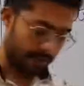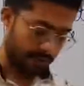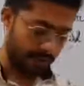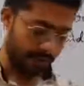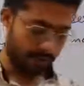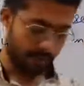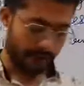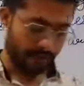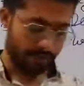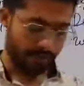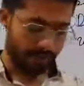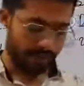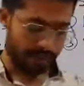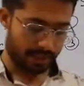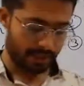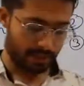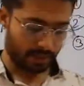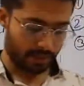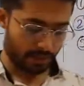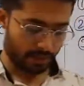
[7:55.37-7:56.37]
by
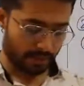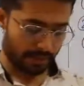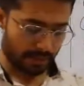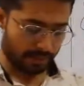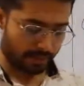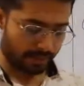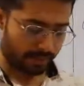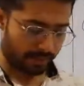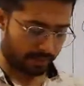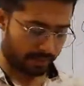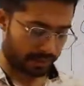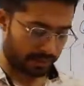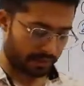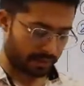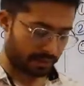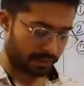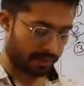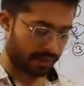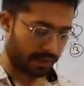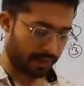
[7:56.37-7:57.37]
very low
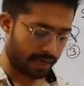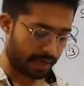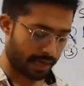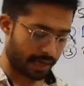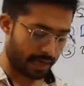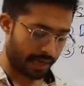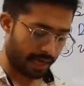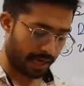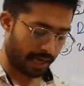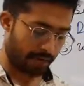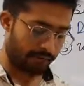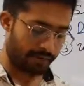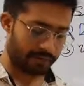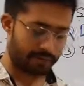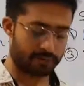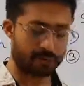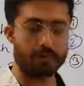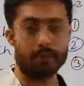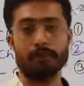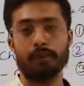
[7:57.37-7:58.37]
temperature and heavy
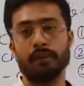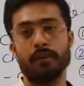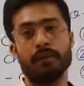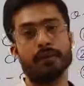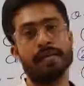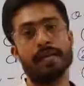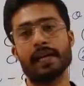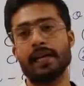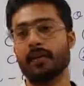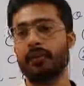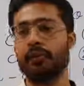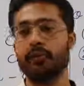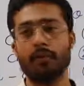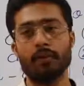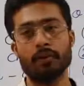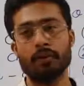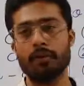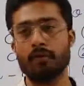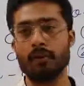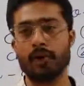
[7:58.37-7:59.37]
snowfall, that you know
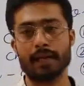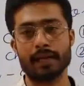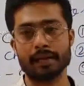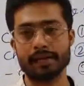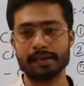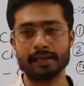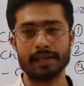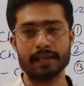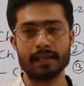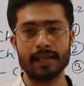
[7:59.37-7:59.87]
what is it,